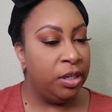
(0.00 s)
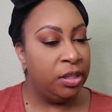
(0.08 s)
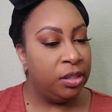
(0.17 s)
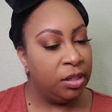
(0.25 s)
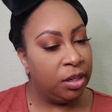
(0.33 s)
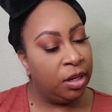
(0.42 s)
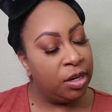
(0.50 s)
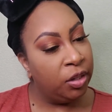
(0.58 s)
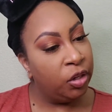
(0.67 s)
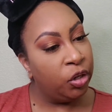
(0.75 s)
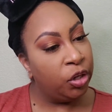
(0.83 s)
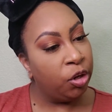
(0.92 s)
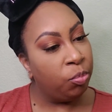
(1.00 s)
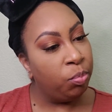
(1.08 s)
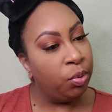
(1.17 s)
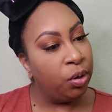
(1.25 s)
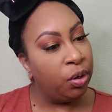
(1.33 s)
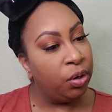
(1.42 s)
is the color
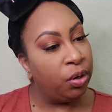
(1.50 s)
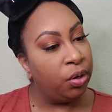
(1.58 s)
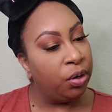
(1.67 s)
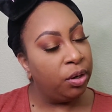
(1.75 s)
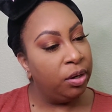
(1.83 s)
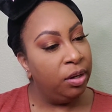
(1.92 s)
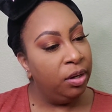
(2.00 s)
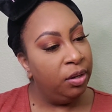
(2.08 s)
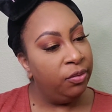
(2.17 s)
number